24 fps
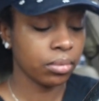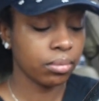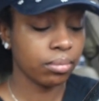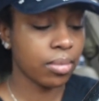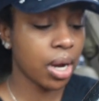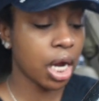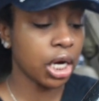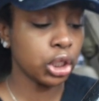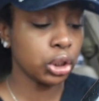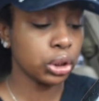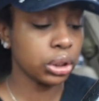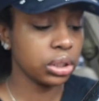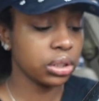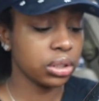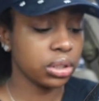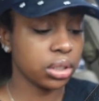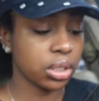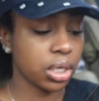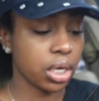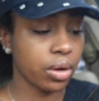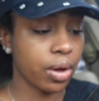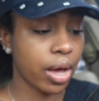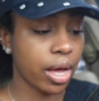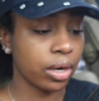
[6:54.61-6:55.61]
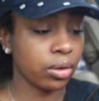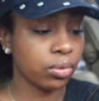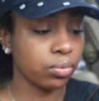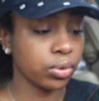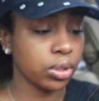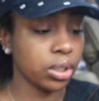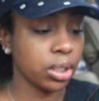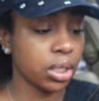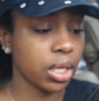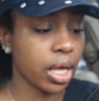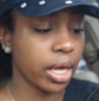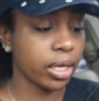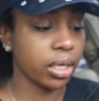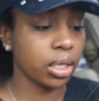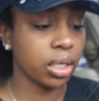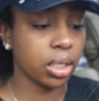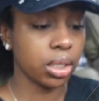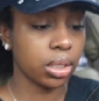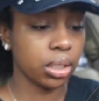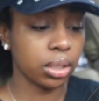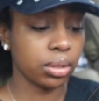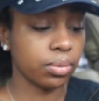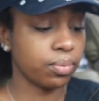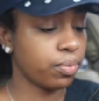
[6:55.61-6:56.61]
my girls know i don't really like
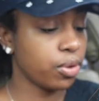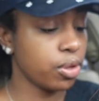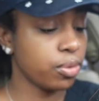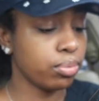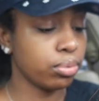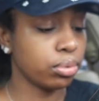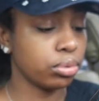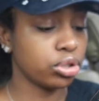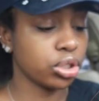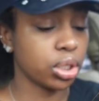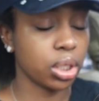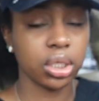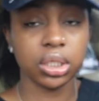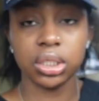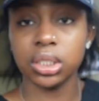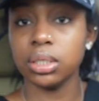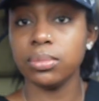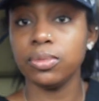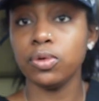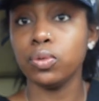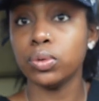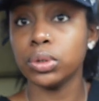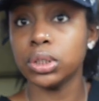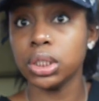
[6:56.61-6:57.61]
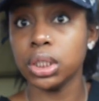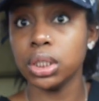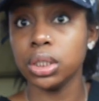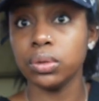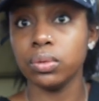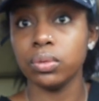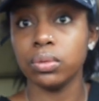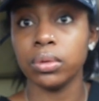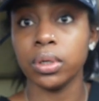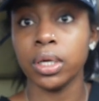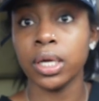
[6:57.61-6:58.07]
people trying to tell me what to do